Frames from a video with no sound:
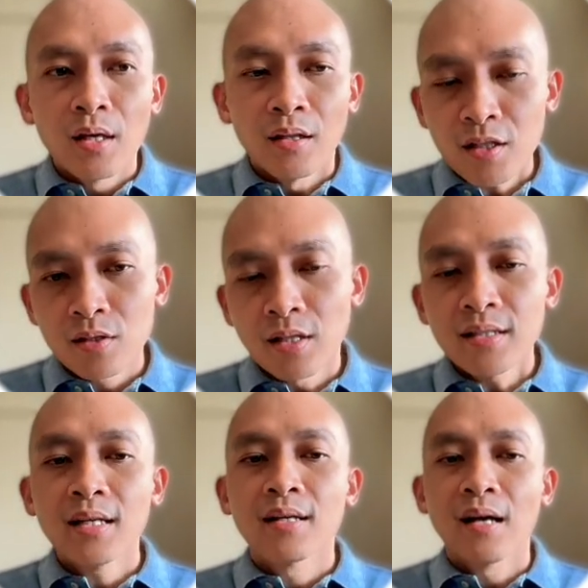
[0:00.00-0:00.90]
Next
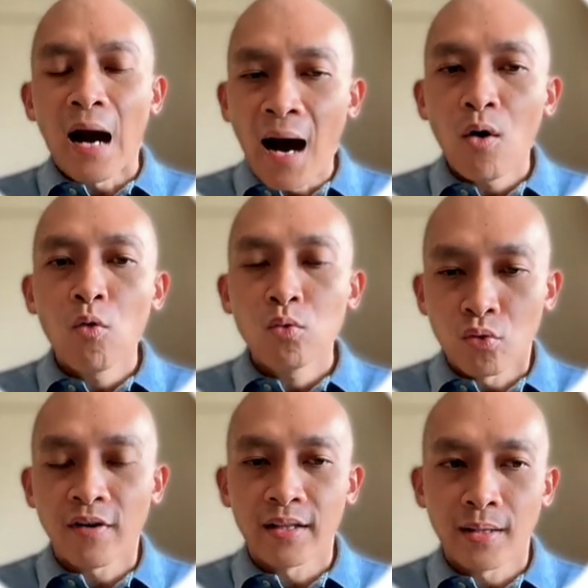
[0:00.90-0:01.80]
thing, how
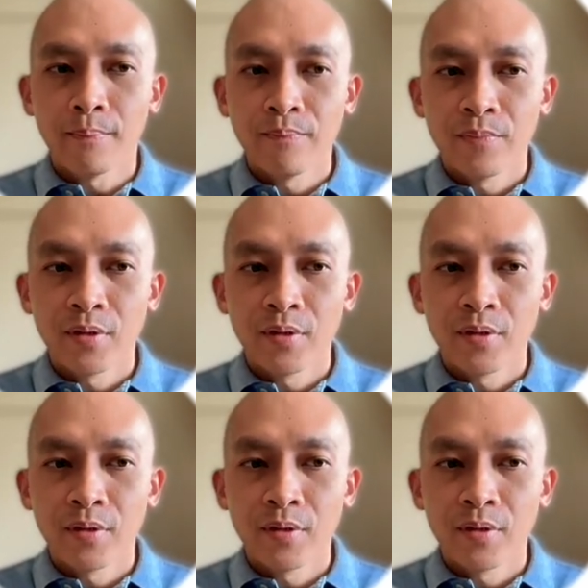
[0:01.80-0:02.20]
to find them,